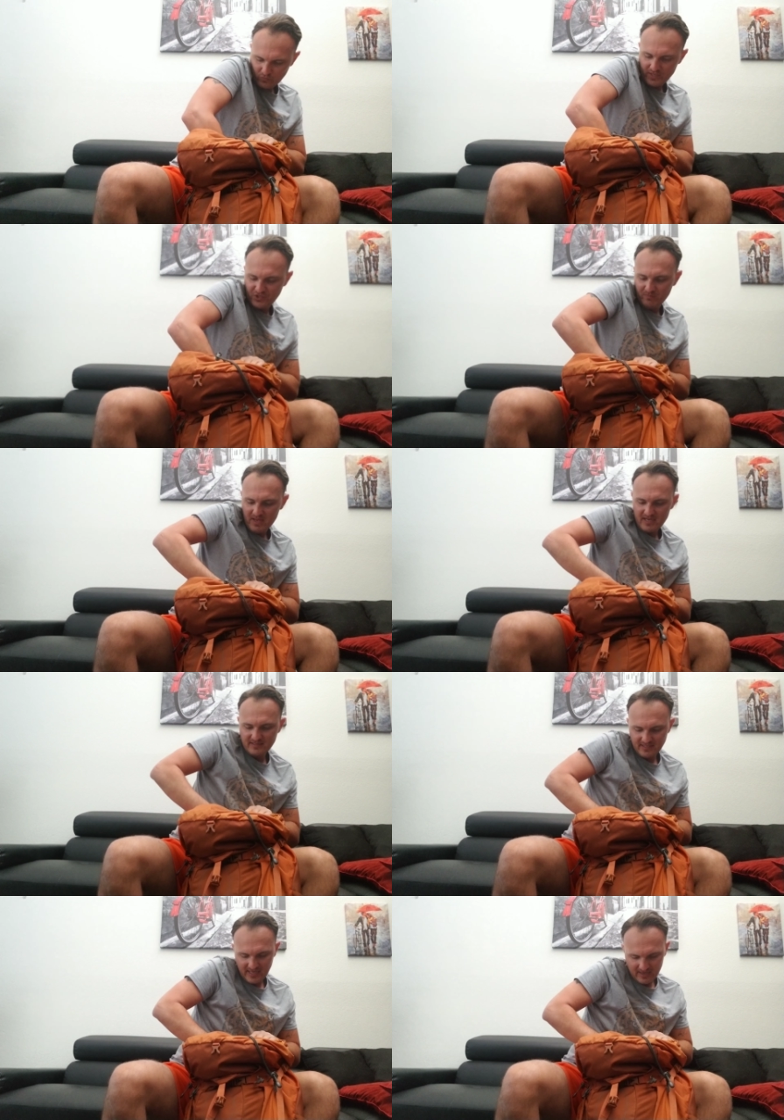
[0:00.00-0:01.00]
which
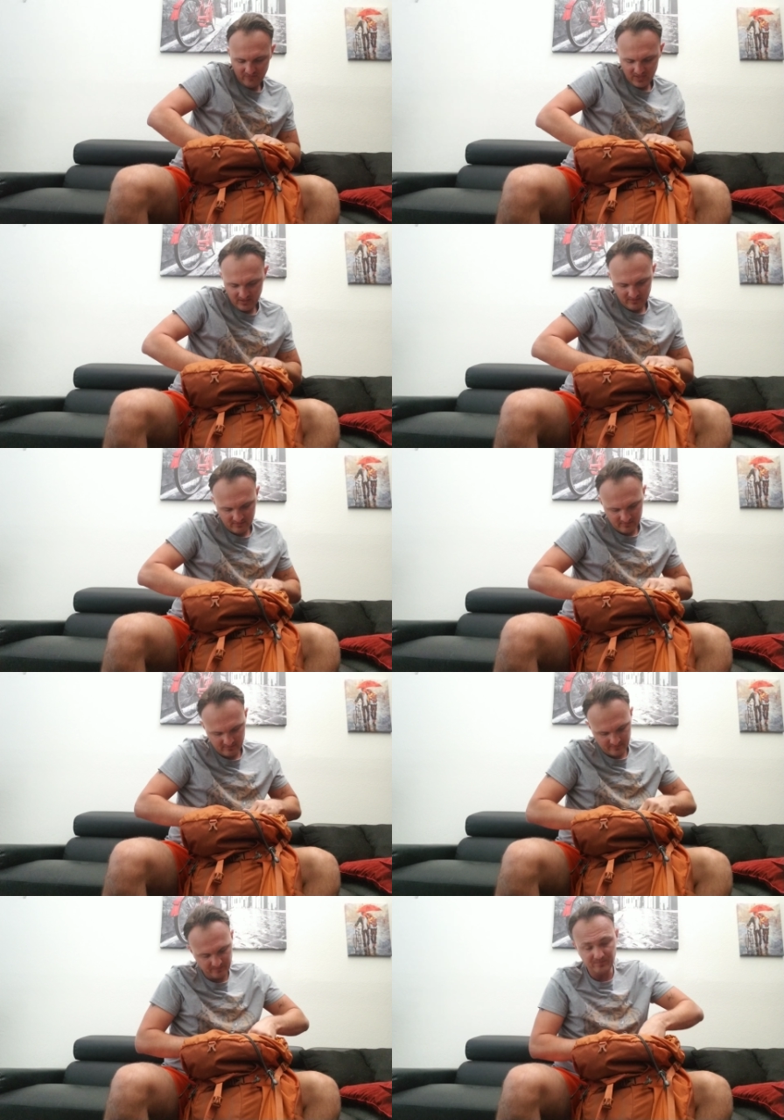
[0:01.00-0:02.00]
makes having
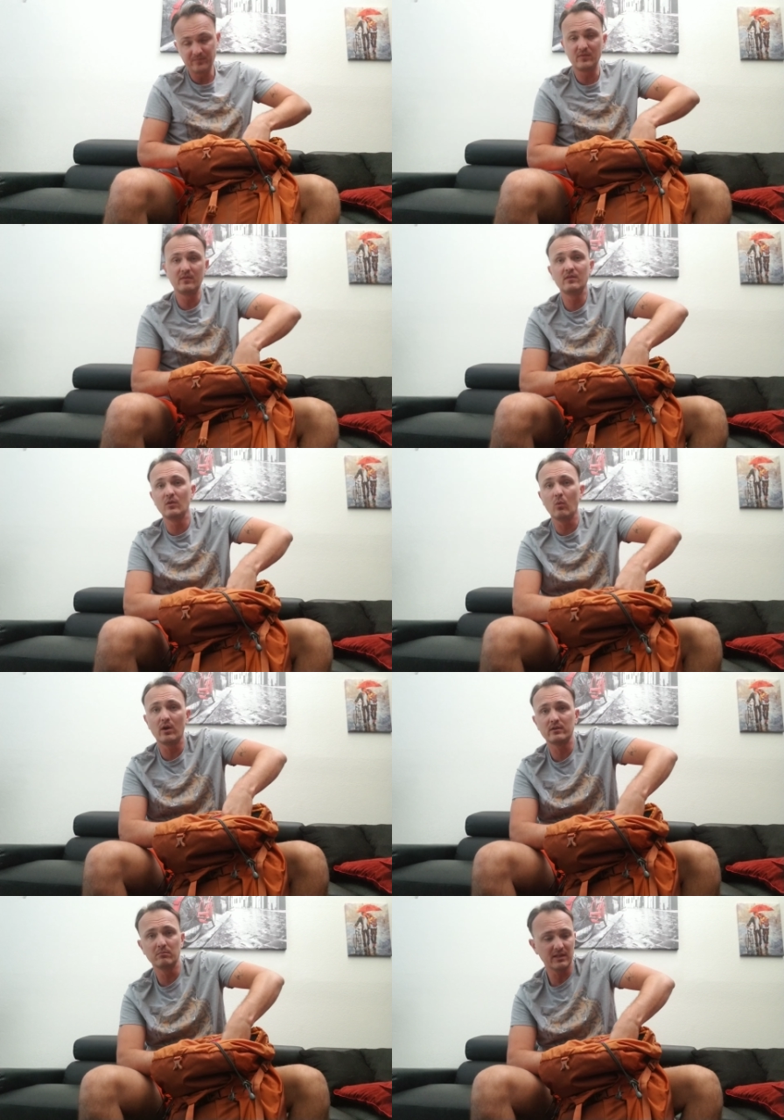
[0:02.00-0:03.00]
the
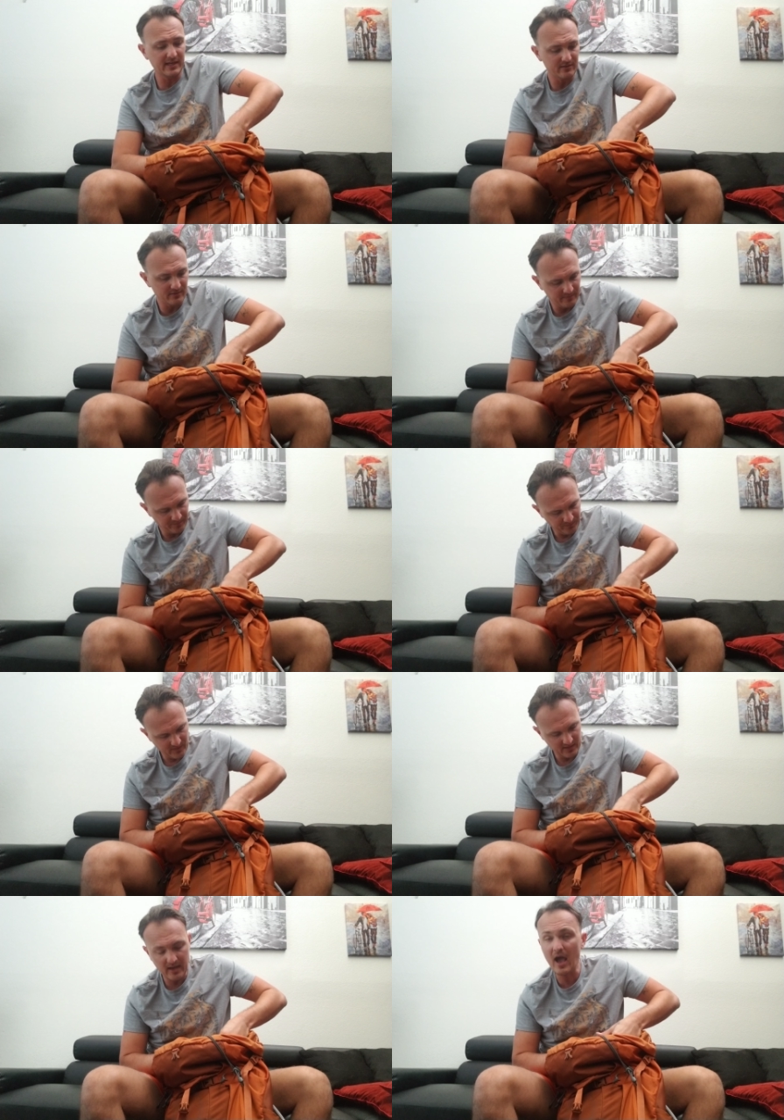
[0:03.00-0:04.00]
water bladder
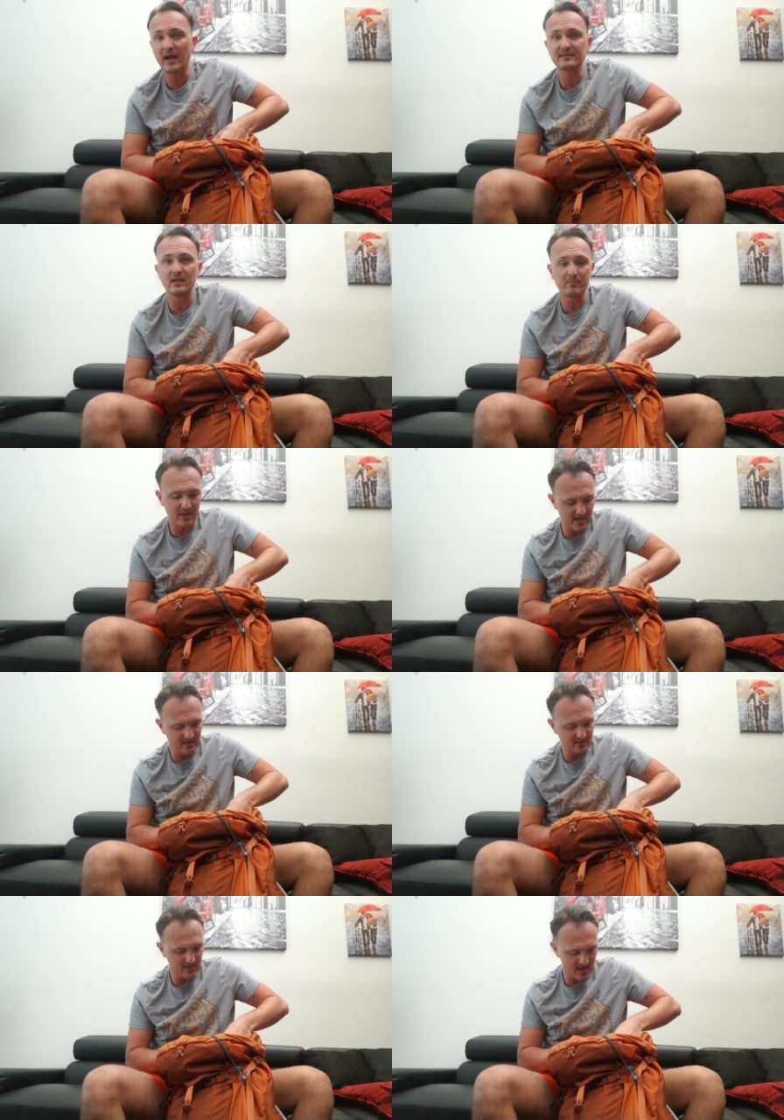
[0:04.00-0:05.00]
not a pain
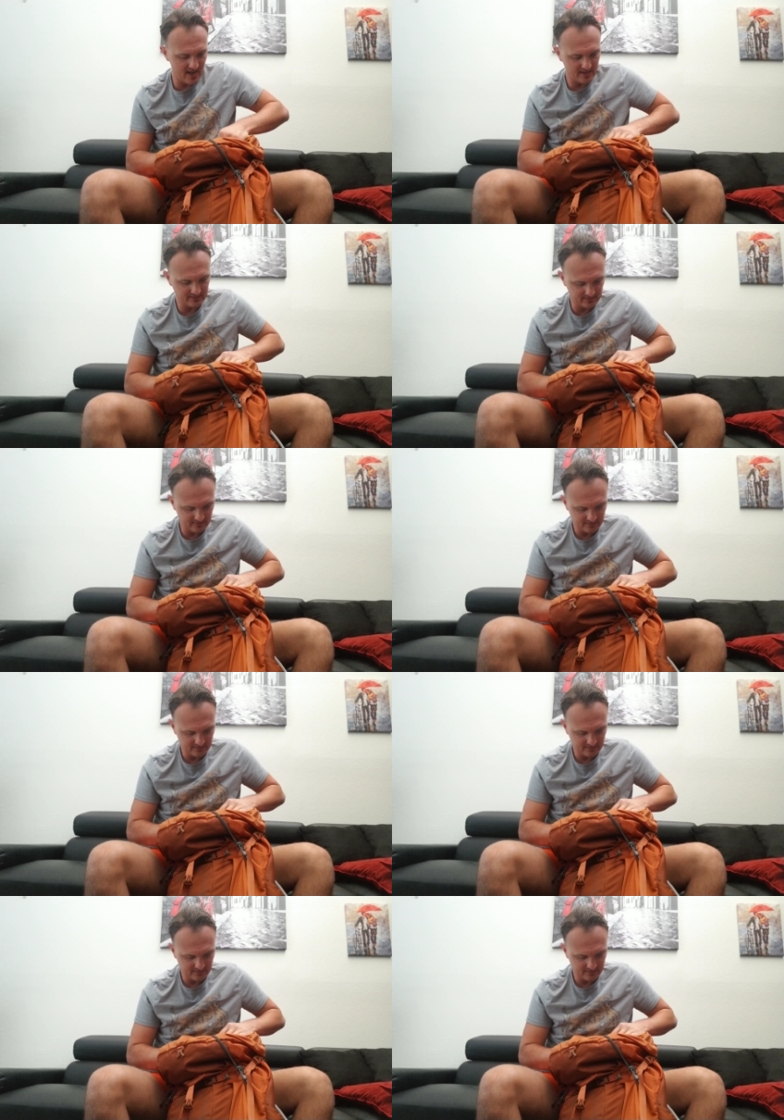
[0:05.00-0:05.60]
in the ass.